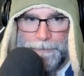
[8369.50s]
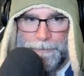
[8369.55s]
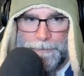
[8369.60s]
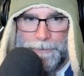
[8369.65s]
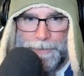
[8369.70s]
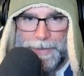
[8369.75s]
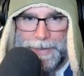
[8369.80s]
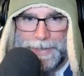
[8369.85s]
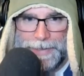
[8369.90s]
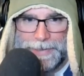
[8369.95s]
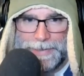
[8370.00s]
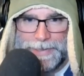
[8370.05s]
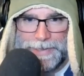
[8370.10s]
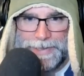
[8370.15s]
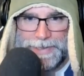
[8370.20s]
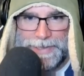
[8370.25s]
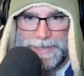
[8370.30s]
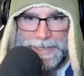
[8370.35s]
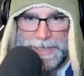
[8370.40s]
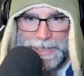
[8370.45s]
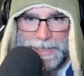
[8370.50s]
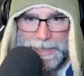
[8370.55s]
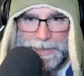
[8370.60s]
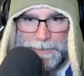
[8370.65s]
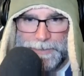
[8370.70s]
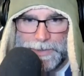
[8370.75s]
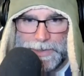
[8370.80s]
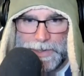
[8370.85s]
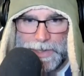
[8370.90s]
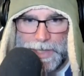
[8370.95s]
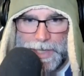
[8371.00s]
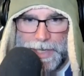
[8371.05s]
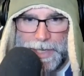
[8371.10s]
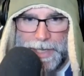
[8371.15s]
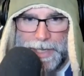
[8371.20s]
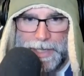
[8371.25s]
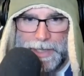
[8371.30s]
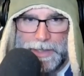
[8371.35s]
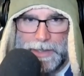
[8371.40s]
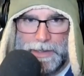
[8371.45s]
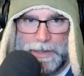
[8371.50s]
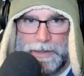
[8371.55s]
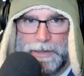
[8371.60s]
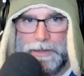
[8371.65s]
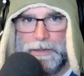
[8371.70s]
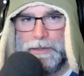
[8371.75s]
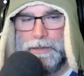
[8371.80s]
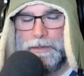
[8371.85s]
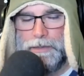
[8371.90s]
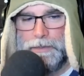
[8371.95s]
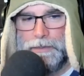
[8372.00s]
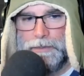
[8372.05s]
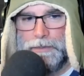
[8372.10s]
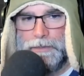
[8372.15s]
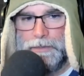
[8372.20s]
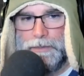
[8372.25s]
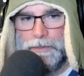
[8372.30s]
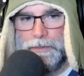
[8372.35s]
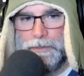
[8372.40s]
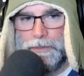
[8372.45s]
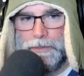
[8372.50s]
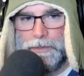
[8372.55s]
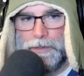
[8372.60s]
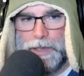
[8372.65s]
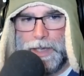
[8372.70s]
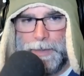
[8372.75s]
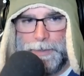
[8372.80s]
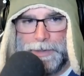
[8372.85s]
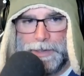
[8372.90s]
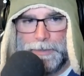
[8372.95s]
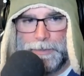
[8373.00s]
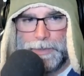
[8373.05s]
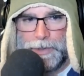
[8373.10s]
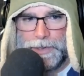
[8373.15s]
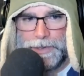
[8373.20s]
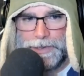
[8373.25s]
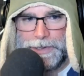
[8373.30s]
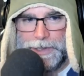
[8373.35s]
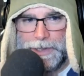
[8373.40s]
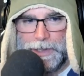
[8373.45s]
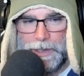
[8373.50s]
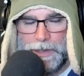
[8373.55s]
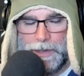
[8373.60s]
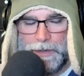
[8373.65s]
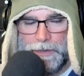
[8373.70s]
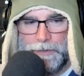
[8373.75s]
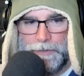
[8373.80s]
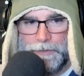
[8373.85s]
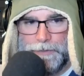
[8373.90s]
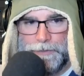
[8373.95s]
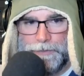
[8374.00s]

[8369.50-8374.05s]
it seems like I'm at the mercy of